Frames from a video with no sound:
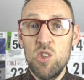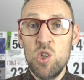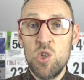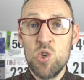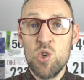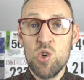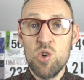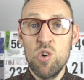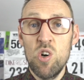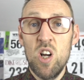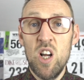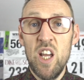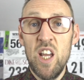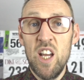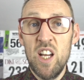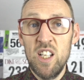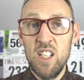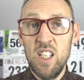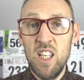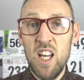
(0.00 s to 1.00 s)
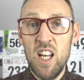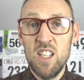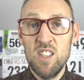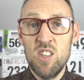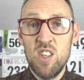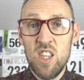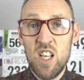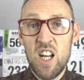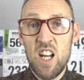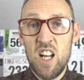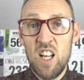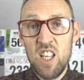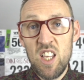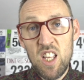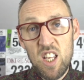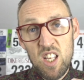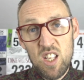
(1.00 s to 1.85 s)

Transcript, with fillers: to try and get to that